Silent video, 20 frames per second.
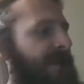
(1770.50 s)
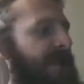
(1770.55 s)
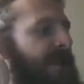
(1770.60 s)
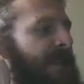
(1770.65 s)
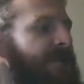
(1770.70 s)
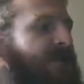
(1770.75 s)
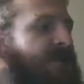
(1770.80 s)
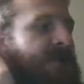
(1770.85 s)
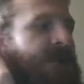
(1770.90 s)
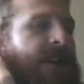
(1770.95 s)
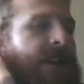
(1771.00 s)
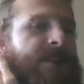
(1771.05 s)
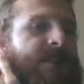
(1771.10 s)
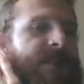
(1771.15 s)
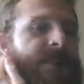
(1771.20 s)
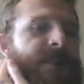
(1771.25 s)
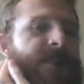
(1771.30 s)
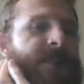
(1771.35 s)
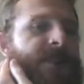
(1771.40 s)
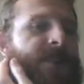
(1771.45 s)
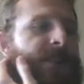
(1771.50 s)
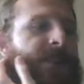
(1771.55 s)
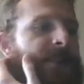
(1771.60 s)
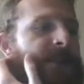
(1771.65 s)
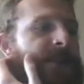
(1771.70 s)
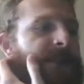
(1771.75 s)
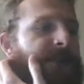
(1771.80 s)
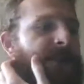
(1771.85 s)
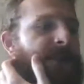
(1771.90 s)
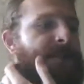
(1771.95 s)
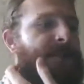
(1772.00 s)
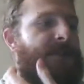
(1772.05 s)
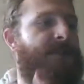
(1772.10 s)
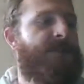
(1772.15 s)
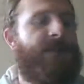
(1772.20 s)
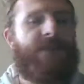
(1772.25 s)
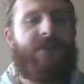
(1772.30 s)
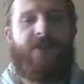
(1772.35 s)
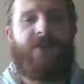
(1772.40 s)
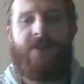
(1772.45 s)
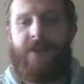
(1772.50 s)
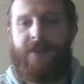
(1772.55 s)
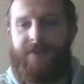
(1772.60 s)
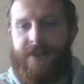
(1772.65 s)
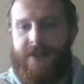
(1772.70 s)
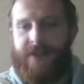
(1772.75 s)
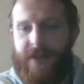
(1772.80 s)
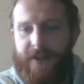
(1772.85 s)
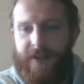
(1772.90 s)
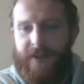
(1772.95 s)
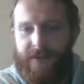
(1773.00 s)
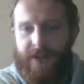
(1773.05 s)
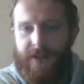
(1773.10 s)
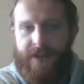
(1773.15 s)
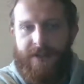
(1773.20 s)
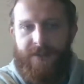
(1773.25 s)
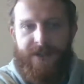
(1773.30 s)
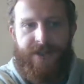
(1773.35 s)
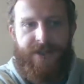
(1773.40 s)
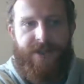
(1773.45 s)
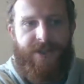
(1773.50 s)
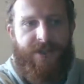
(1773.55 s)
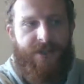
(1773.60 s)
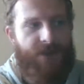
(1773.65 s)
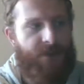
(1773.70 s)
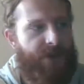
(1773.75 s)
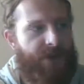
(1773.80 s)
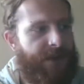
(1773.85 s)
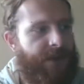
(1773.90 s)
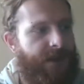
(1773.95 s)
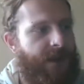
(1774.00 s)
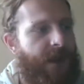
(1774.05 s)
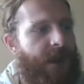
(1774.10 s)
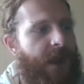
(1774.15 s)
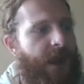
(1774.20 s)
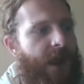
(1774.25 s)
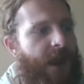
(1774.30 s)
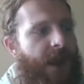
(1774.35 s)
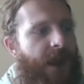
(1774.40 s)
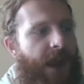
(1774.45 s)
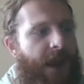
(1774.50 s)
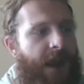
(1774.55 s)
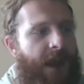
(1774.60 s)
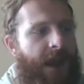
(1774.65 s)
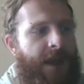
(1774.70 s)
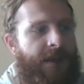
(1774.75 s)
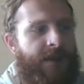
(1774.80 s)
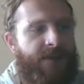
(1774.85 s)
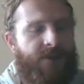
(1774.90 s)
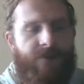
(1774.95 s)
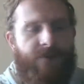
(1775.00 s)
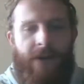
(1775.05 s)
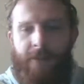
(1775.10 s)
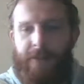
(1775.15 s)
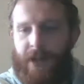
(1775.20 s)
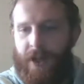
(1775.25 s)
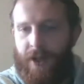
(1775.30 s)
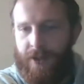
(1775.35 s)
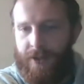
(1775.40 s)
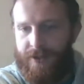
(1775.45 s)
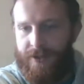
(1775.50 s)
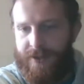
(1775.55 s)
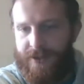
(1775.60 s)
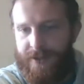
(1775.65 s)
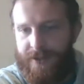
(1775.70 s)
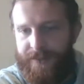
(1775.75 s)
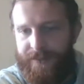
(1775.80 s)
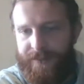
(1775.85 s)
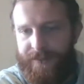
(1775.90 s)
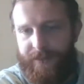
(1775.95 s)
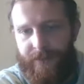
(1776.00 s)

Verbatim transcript: just gives you an idea that the difference between two different softwares, which is Duik and Rubber Hose.